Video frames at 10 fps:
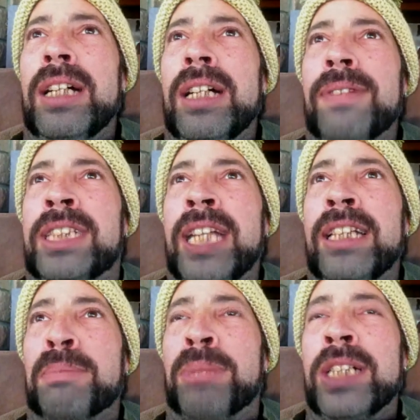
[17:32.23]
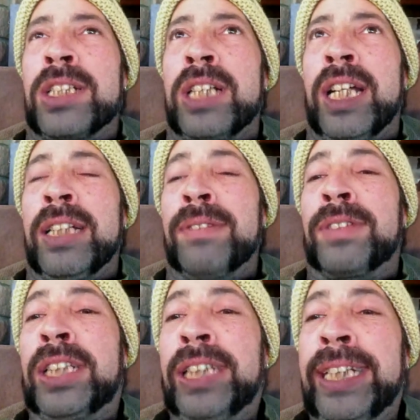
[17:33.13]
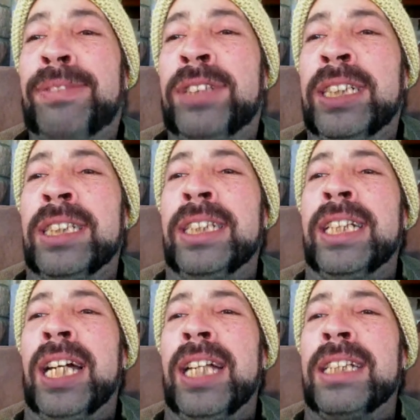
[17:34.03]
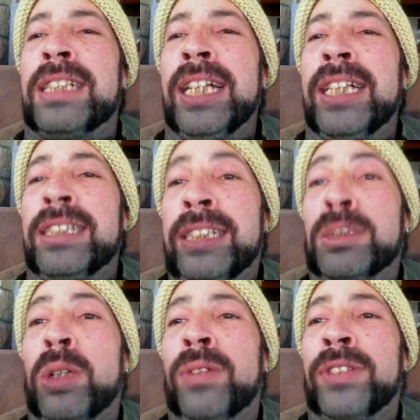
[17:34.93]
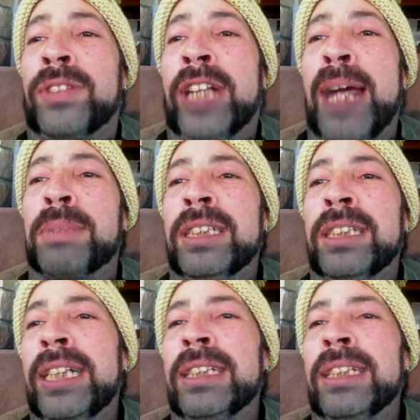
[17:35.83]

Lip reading: of, say, the punchline of Cleveland in the United States is Wolverhampton in